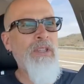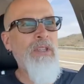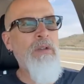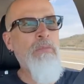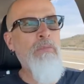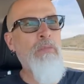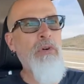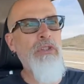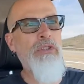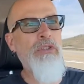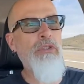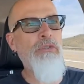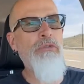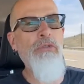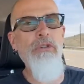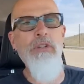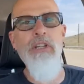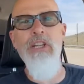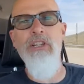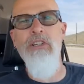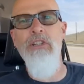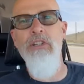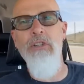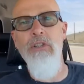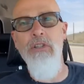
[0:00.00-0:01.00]
but the
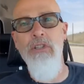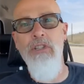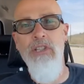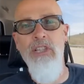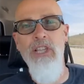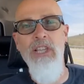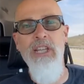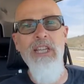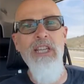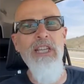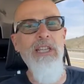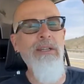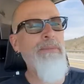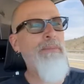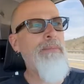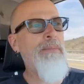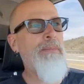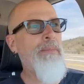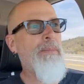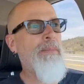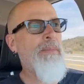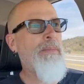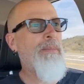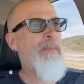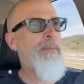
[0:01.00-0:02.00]
traditional sit-in
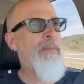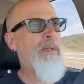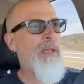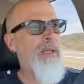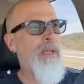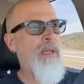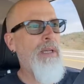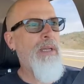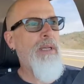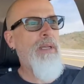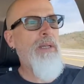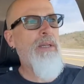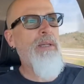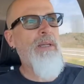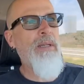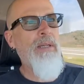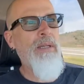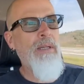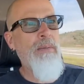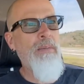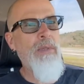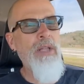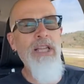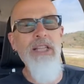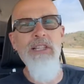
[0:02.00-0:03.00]

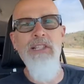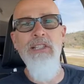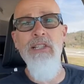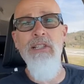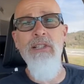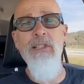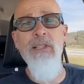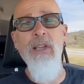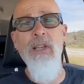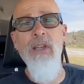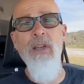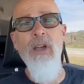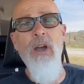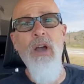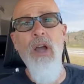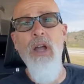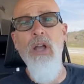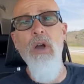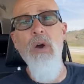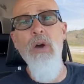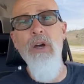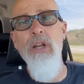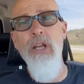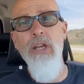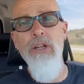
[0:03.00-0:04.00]
places are
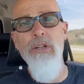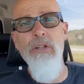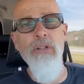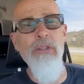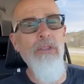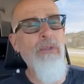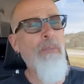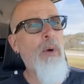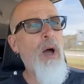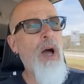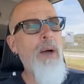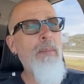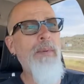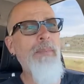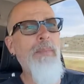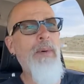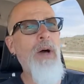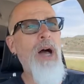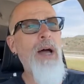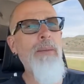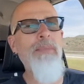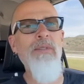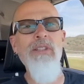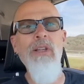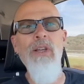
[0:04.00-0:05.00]
going under. The mom and
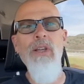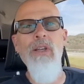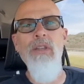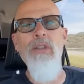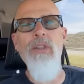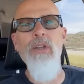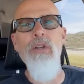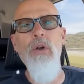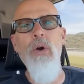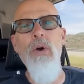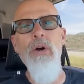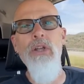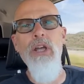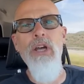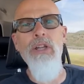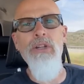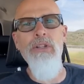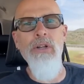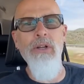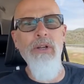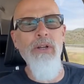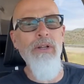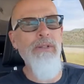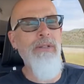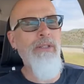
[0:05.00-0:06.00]
pops, they're going
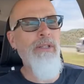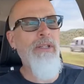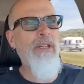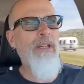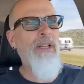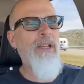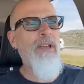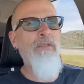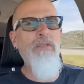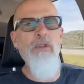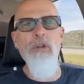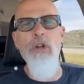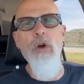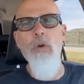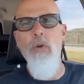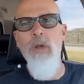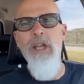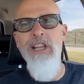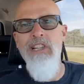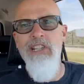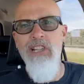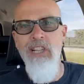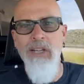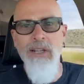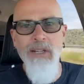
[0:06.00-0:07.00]
under for no
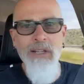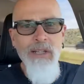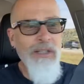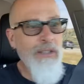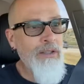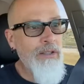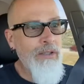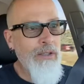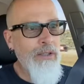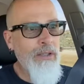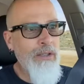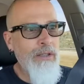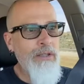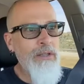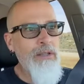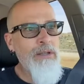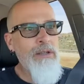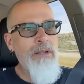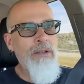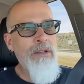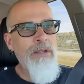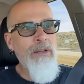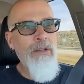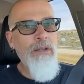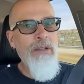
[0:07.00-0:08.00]
reason.
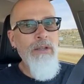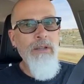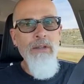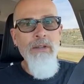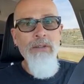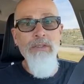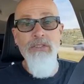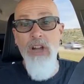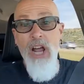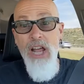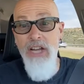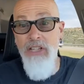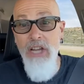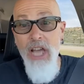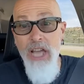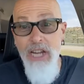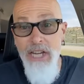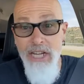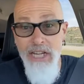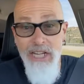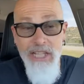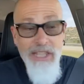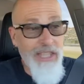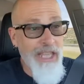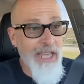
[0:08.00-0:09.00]
It's not done
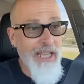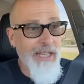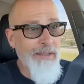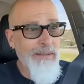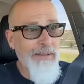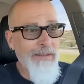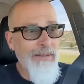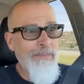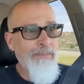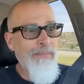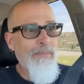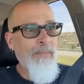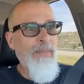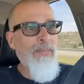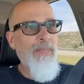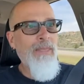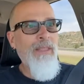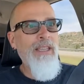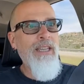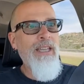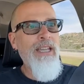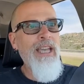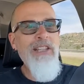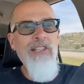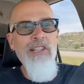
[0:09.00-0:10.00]

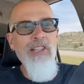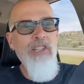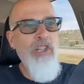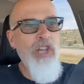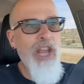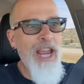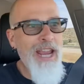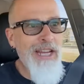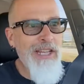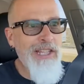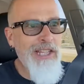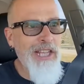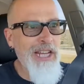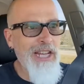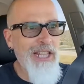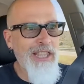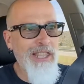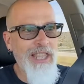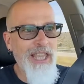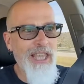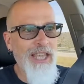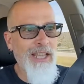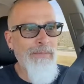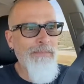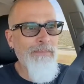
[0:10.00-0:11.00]
anything. It hasn't changed
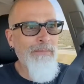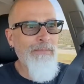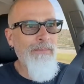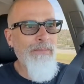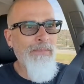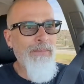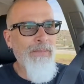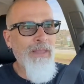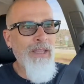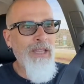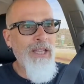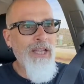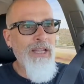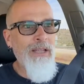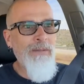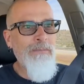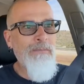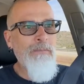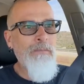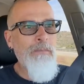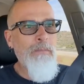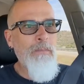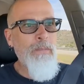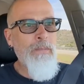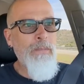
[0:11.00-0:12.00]
anything.
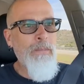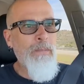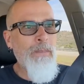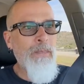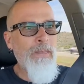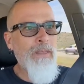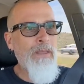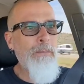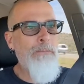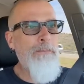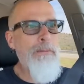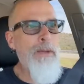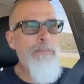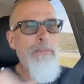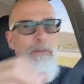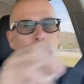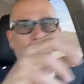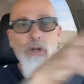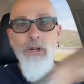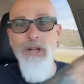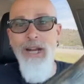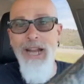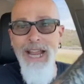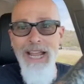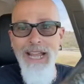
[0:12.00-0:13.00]
The people
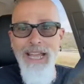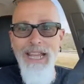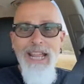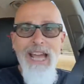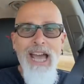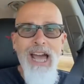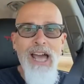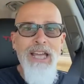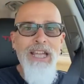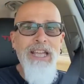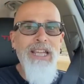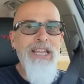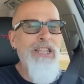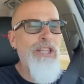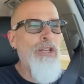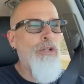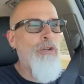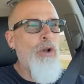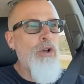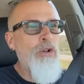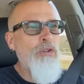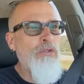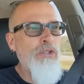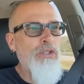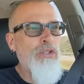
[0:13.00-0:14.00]
that are hanging out in the
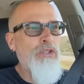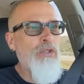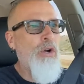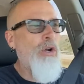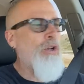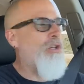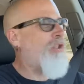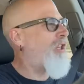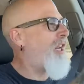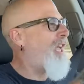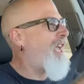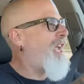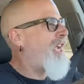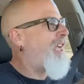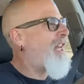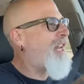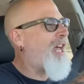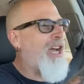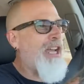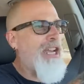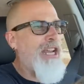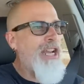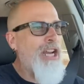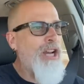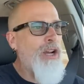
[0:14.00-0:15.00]
grocery stores and hanging
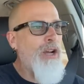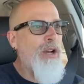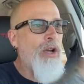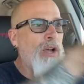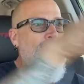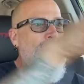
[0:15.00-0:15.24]
out here